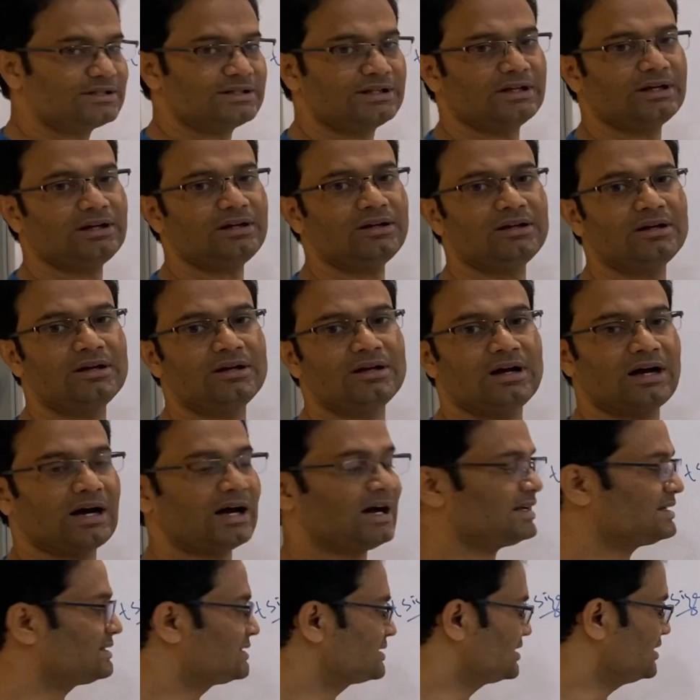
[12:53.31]
the
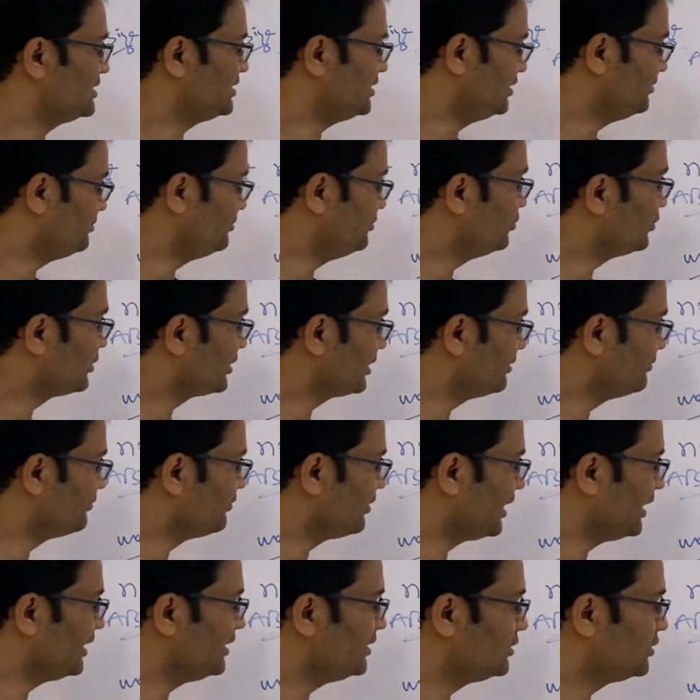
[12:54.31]
asking if you can
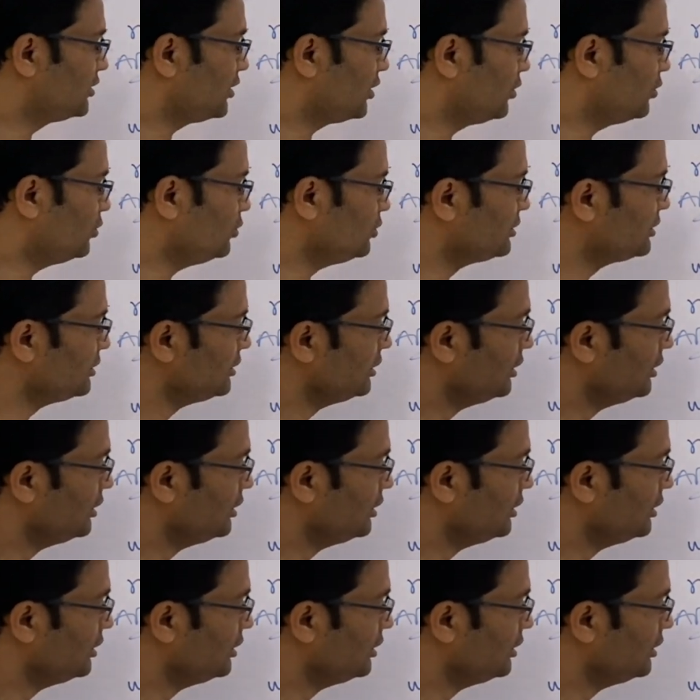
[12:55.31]
find out